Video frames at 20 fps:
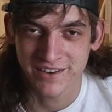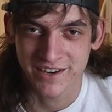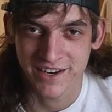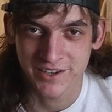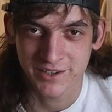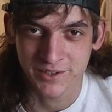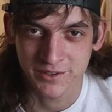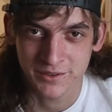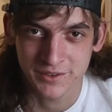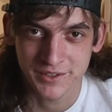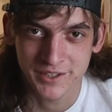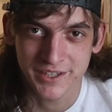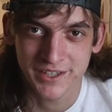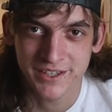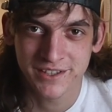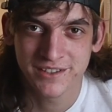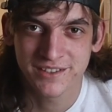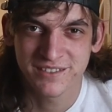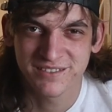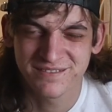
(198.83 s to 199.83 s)
and I don't
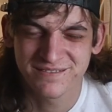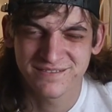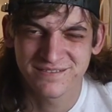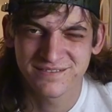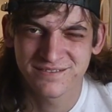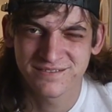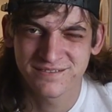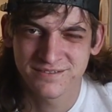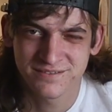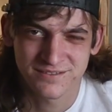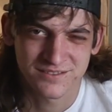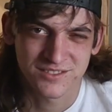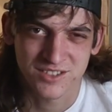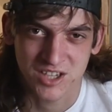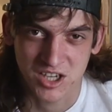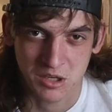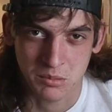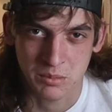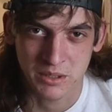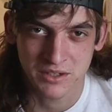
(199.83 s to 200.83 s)
really
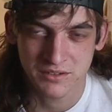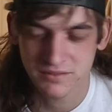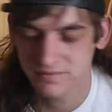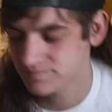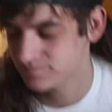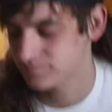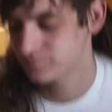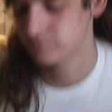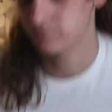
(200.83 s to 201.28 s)
talk about.